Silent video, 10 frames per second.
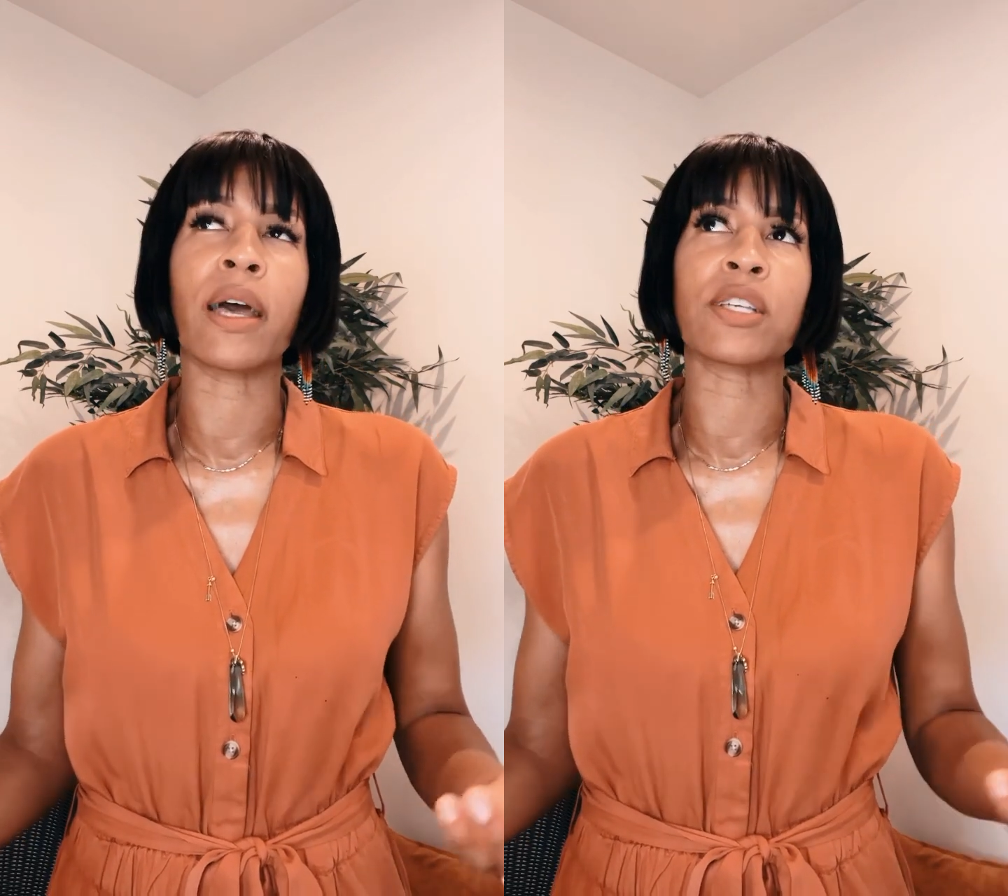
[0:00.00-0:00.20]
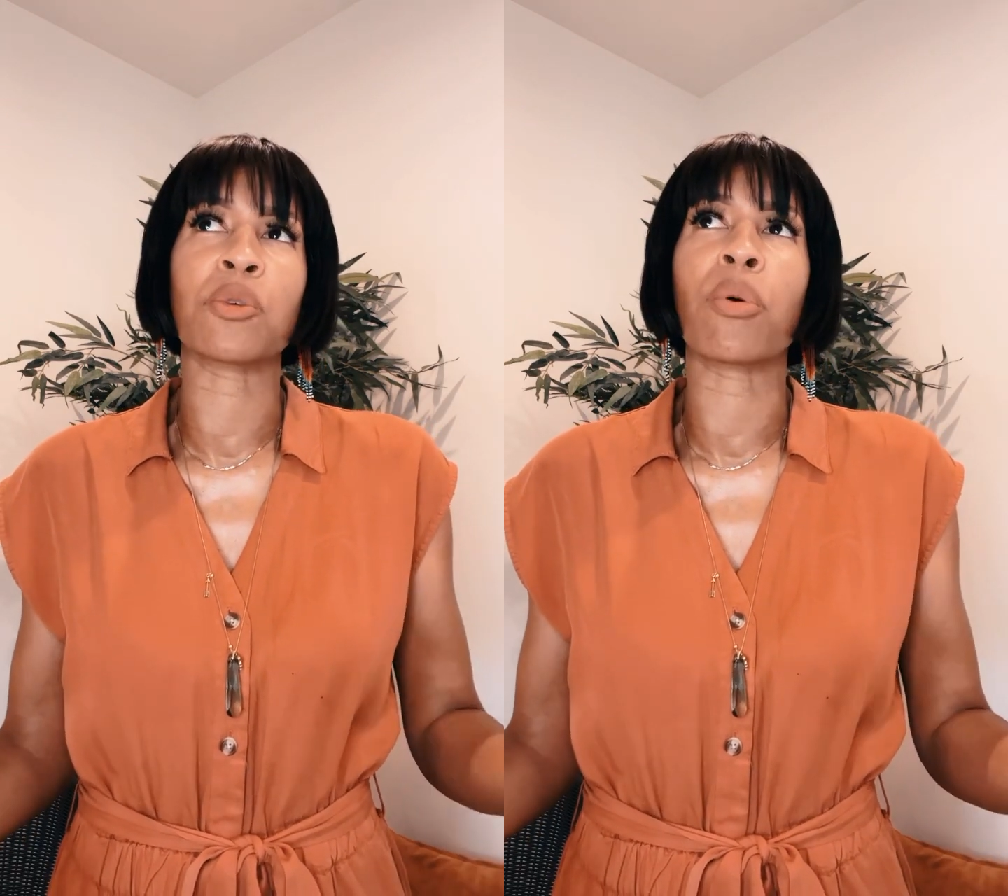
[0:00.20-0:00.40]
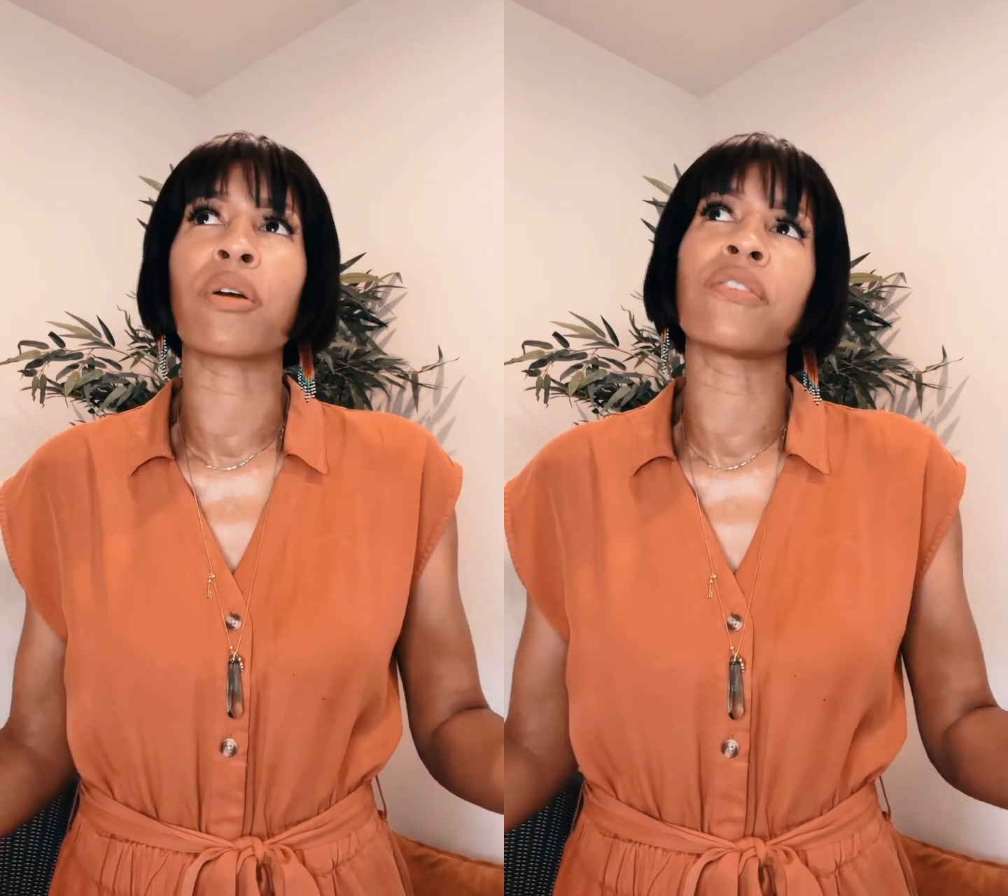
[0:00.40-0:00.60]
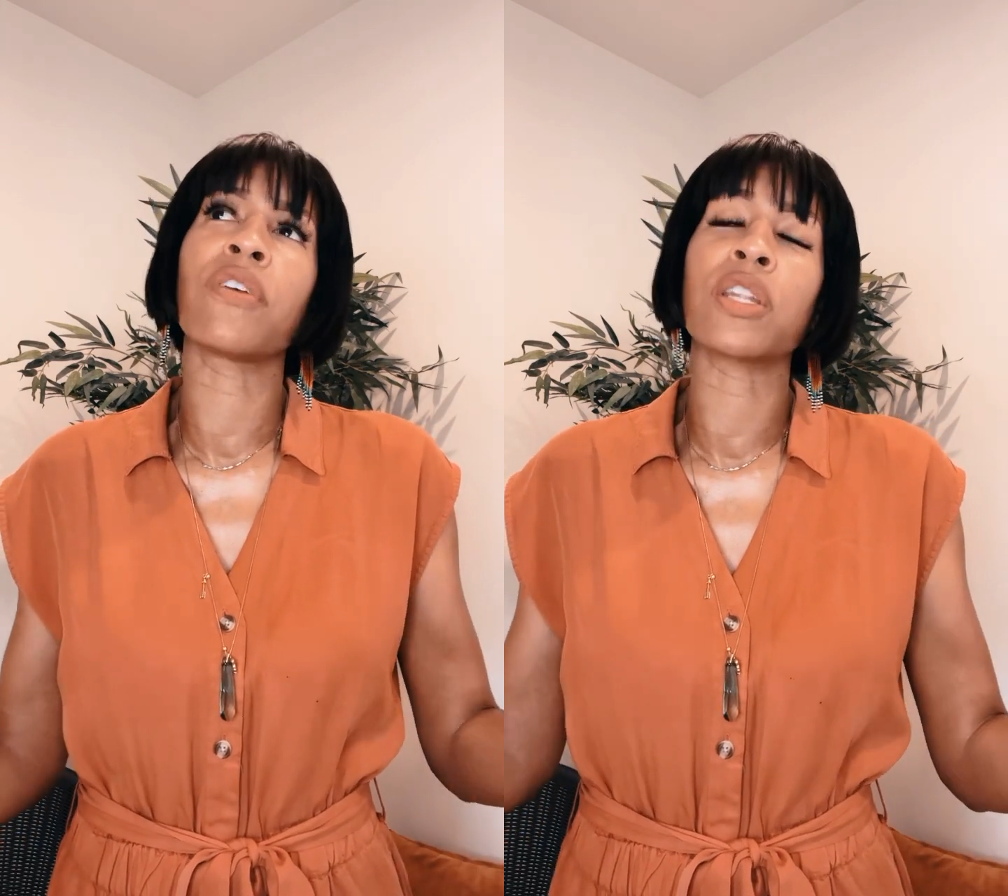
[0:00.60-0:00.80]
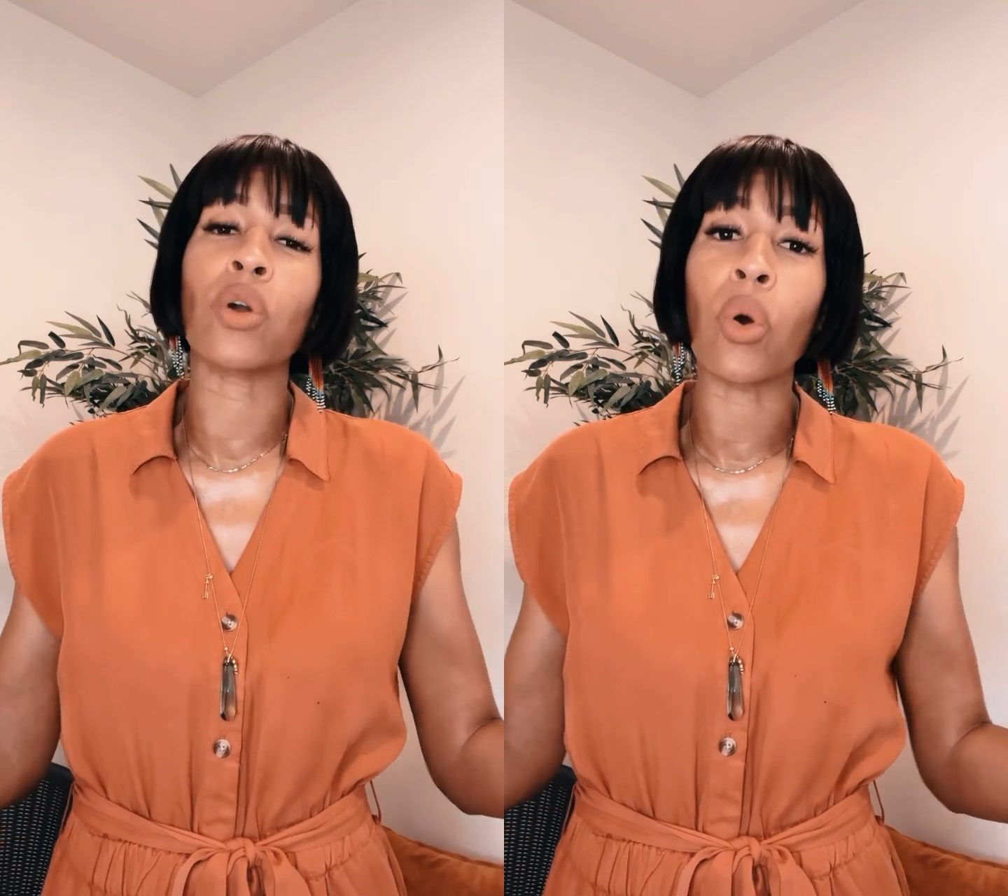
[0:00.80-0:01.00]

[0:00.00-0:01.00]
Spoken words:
as a part of any